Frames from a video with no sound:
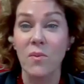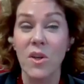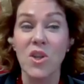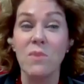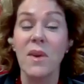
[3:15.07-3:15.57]

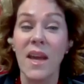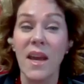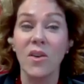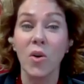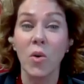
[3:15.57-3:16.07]
She
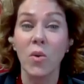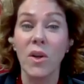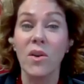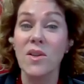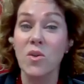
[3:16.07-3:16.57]
began her
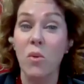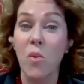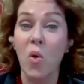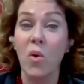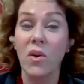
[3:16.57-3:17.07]
career as a
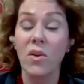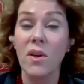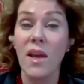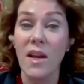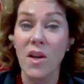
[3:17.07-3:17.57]
reporter
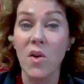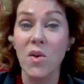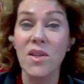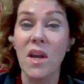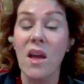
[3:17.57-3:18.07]
and
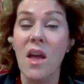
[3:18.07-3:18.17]
host